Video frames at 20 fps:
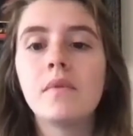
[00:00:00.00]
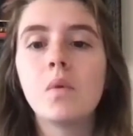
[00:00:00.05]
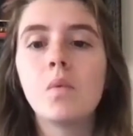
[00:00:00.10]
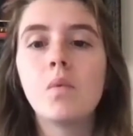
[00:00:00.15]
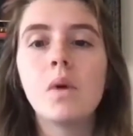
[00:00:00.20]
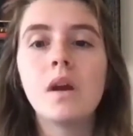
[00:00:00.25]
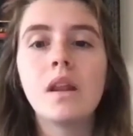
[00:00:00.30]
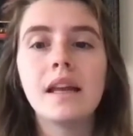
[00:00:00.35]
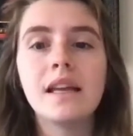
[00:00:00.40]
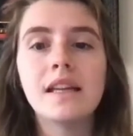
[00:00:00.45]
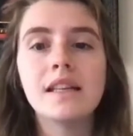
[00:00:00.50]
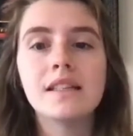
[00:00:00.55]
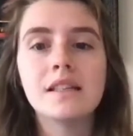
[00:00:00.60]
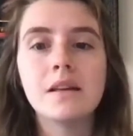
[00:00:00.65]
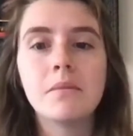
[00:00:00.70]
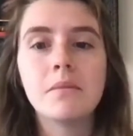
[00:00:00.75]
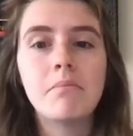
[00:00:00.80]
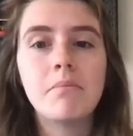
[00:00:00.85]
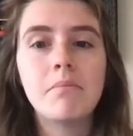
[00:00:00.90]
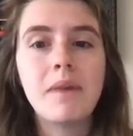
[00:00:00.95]
willing
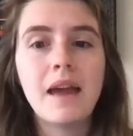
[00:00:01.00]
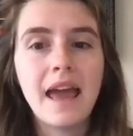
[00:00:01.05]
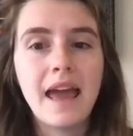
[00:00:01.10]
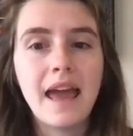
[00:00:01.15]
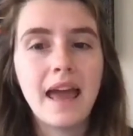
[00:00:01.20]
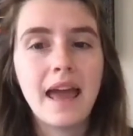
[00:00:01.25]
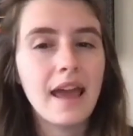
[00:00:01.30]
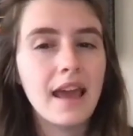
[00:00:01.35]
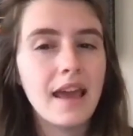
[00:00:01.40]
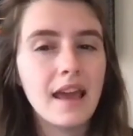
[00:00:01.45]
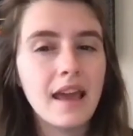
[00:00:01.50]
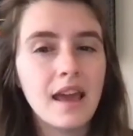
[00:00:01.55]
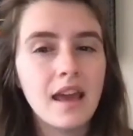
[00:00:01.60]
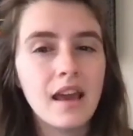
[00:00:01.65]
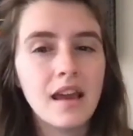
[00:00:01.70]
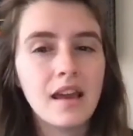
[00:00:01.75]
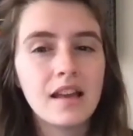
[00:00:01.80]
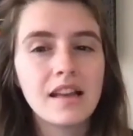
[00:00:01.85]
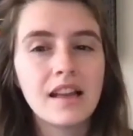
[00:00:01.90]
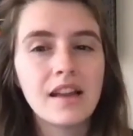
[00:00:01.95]
to pay?
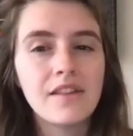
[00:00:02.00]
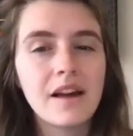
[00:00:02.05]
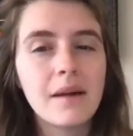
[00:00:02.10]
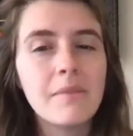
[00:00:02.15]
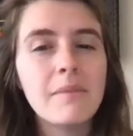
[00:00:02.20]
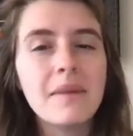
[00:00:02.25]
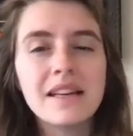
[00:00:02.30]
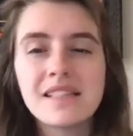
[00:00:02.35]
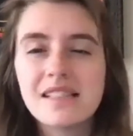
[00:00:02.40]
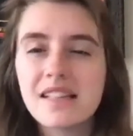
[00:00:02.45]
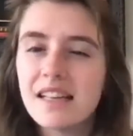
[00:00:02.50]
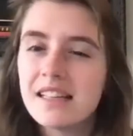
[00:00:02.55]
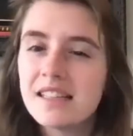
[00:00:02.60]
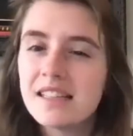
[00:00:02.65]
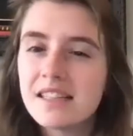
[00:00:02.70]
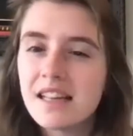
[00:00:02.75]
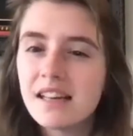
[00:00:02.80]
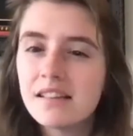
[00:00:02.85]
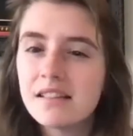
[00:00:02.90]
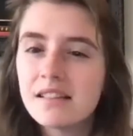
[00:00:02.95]
If that makes any
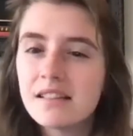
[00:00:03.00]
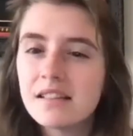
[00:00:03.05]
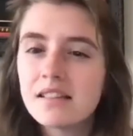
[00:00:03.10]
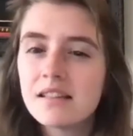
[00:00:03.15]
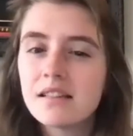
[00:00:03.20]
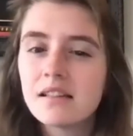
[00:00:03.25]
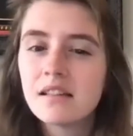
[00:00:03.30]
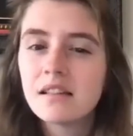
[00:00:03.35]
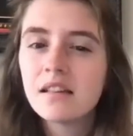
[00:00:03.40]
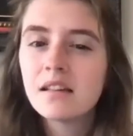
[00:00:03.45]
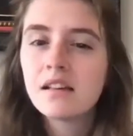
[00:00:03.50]
sense.